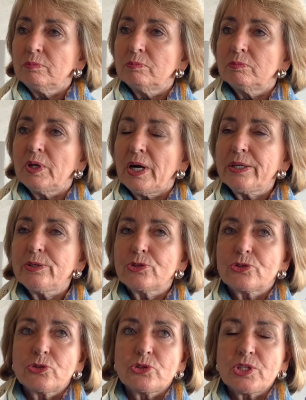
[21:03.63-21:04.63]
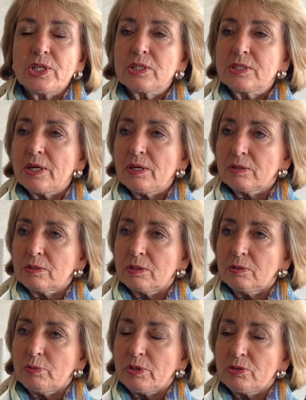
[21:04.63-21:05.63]
I used to sink down,
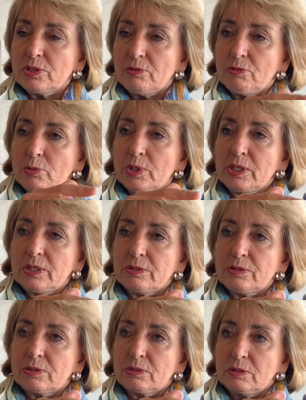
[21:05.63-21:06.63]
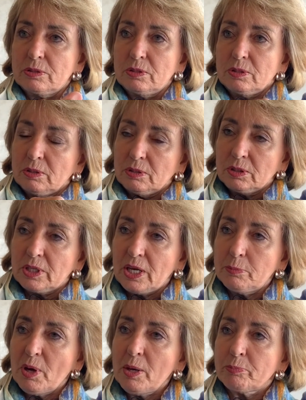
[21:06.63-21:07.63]
whereas everyone else
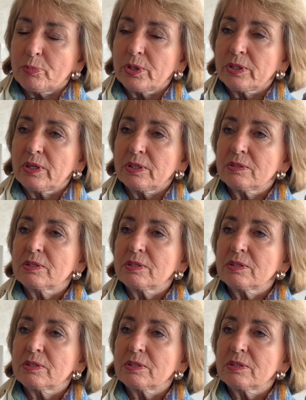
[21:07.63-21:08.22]
came up when they said.